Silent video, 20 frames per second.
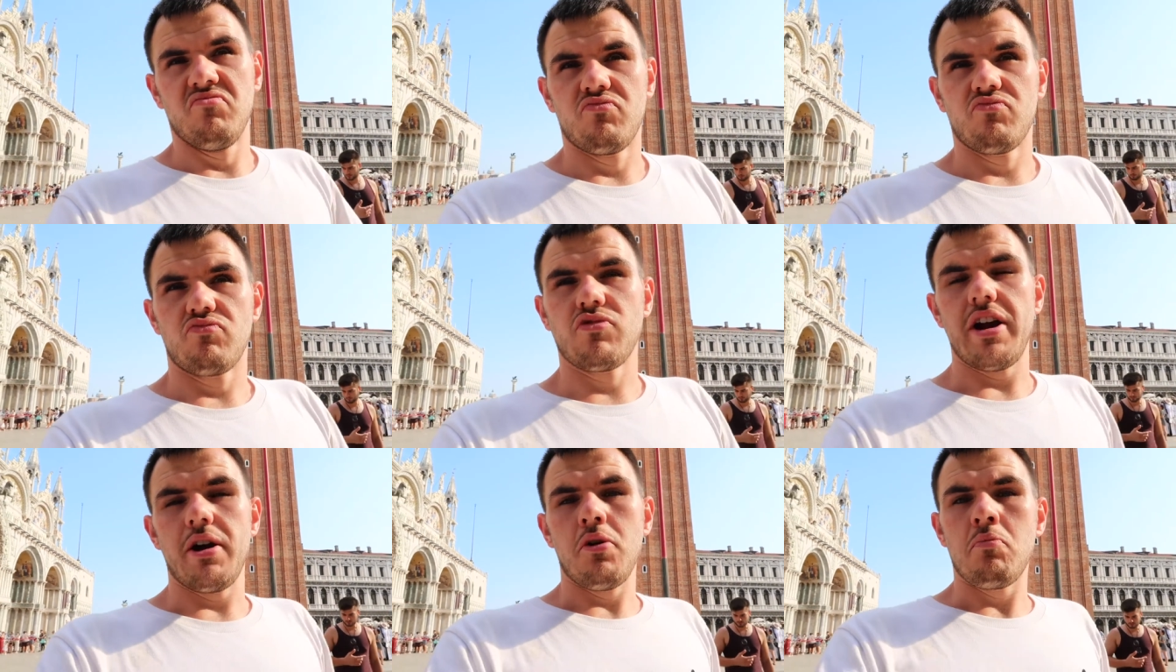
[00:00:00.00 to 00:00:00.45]

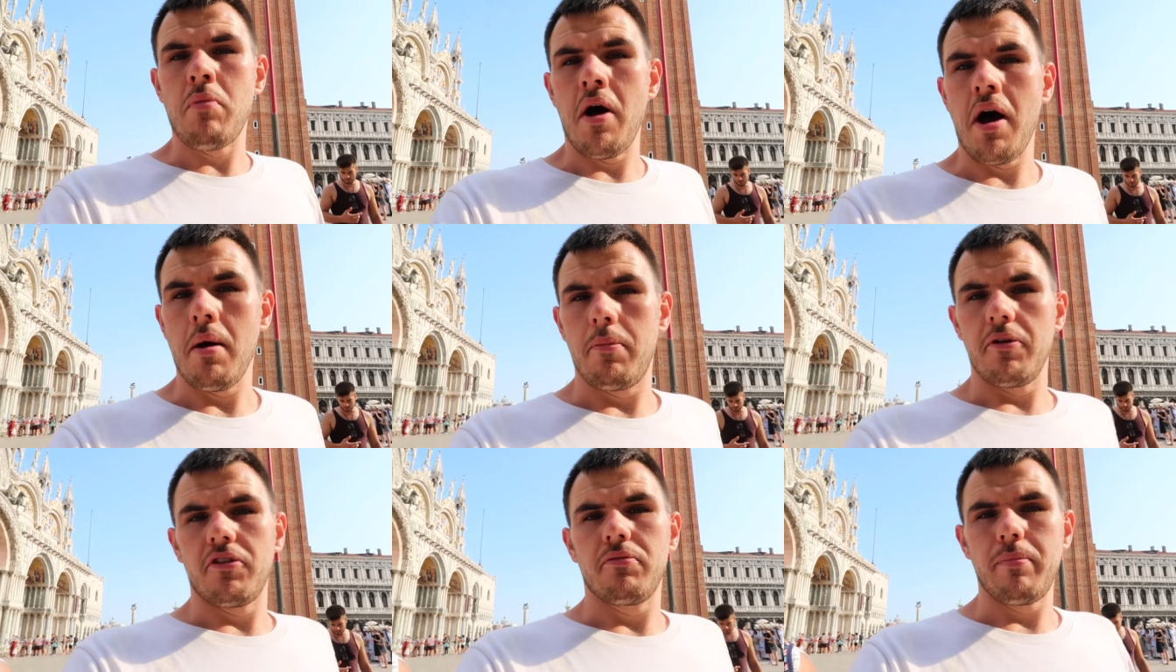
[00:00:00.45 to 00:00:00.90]
real
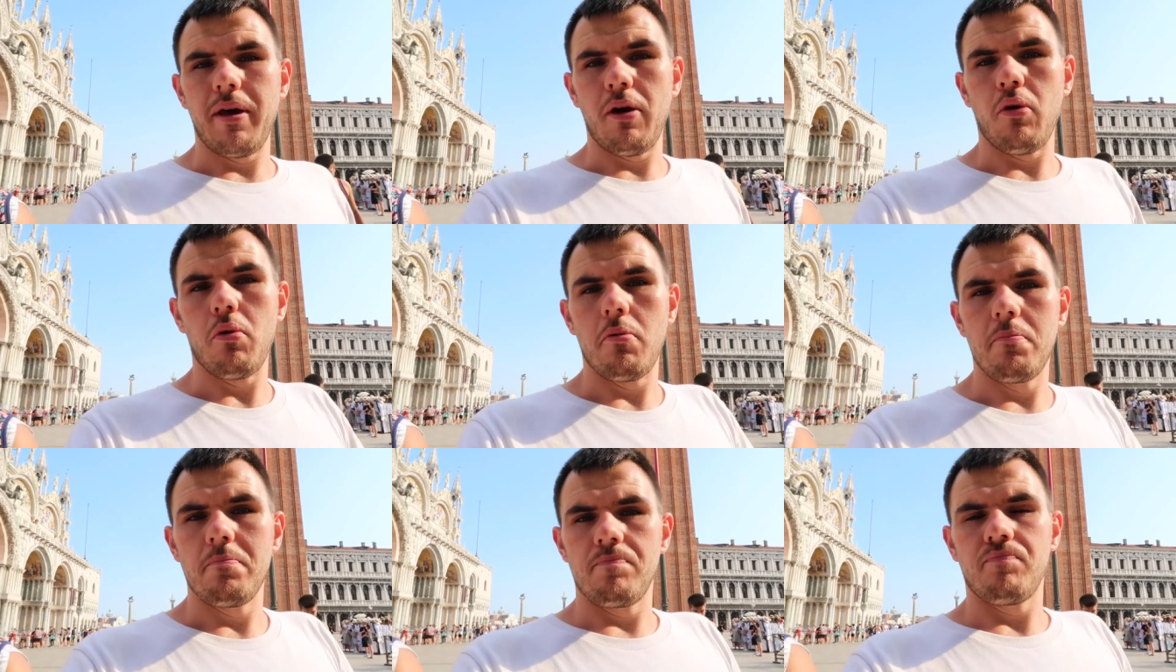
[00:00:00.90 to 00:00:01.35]

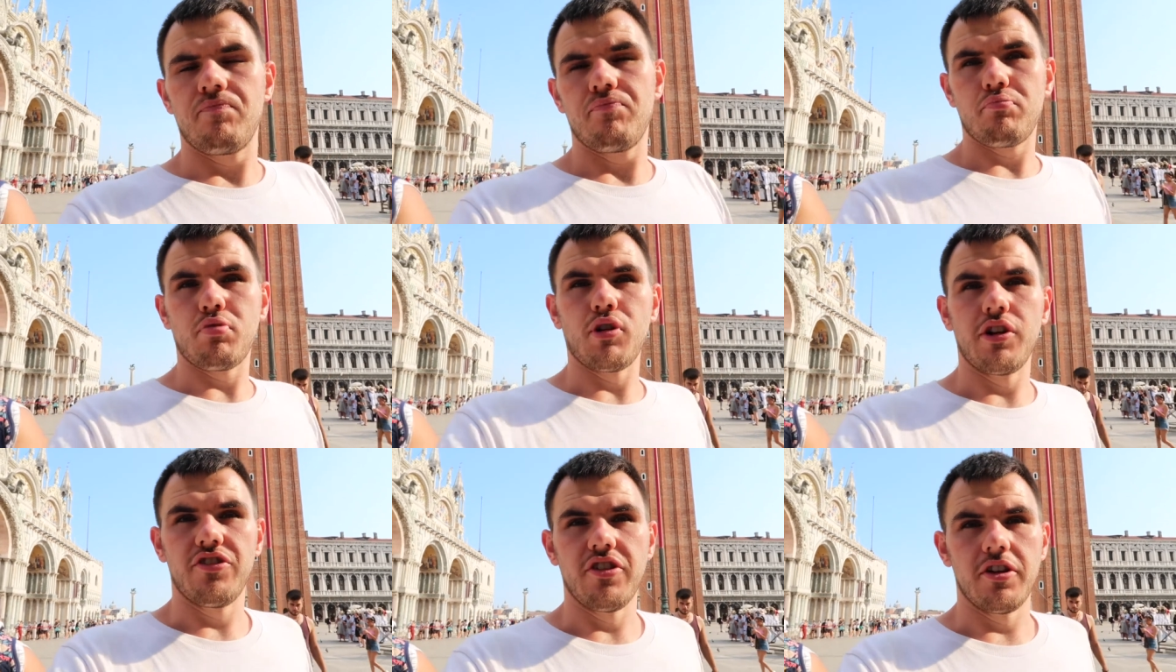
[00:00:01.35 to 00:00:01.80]
purpose-built
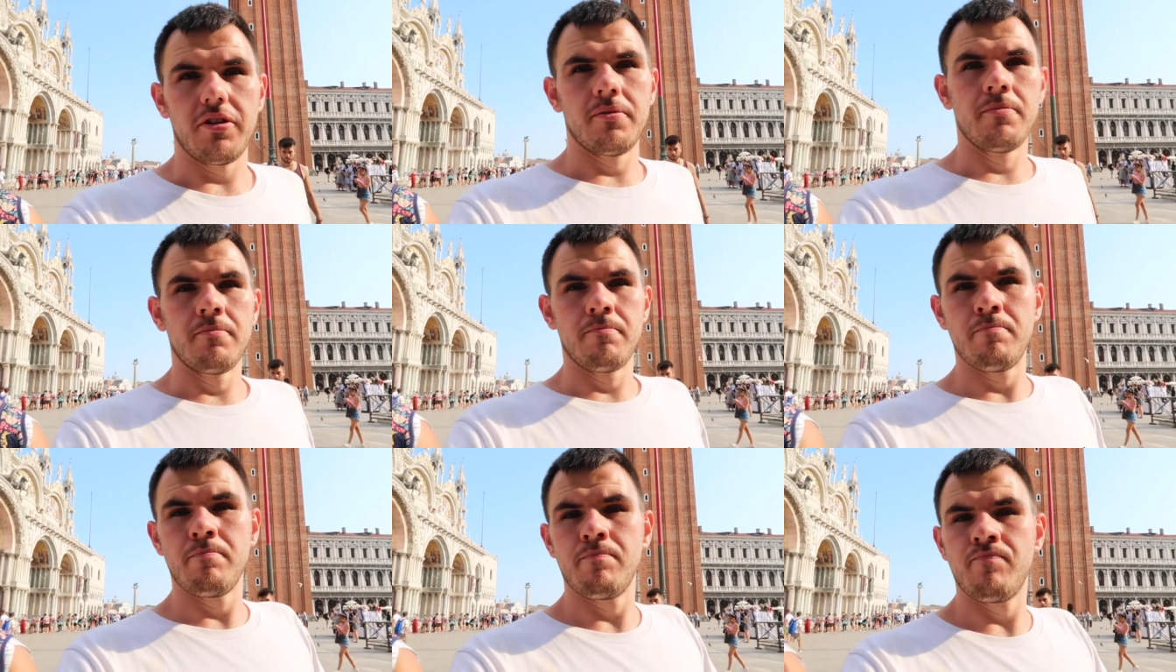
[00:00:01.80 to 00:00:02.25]
prison
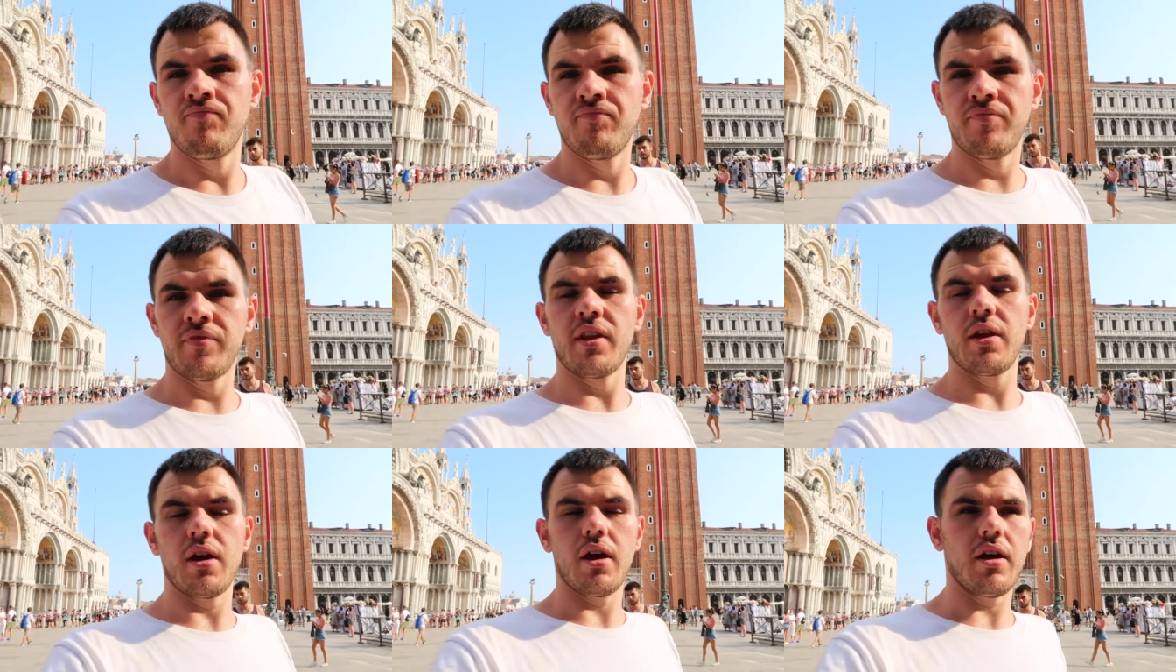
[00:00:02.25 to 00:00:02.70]

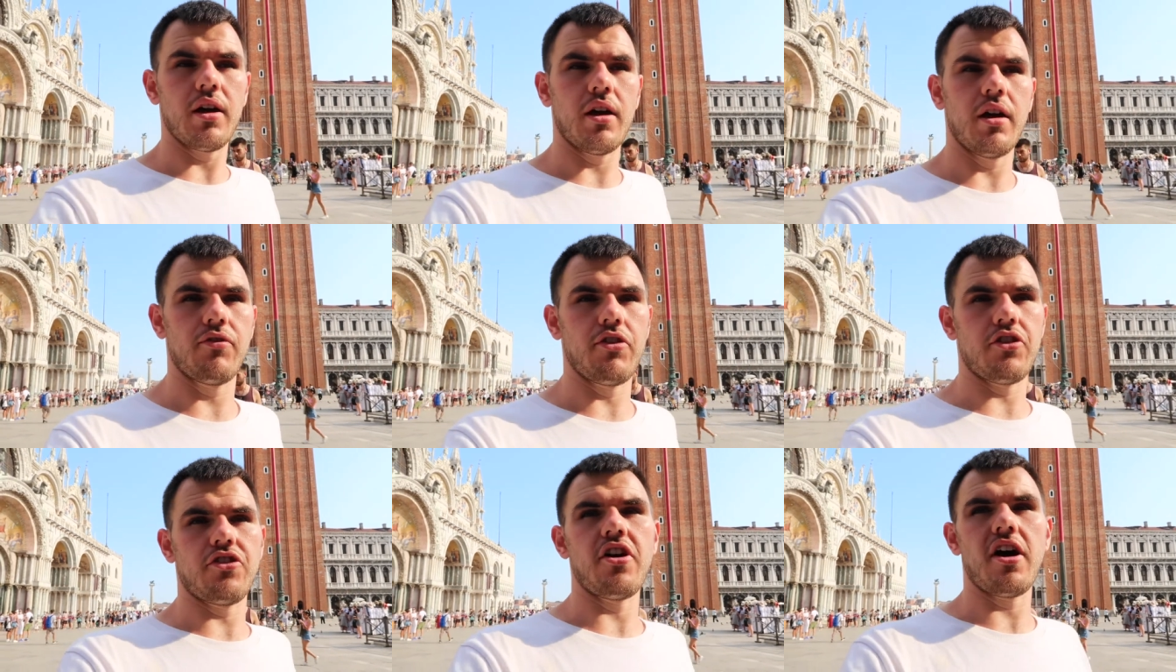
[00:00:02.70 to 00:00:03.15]

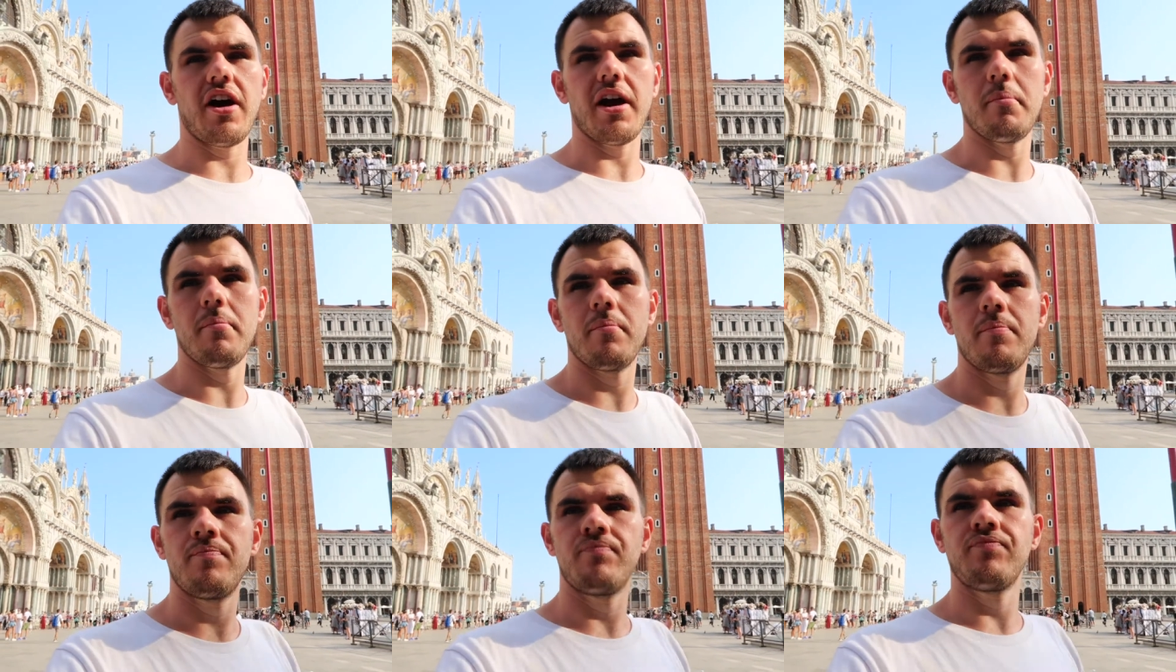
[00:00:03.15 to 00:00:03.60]
of the time.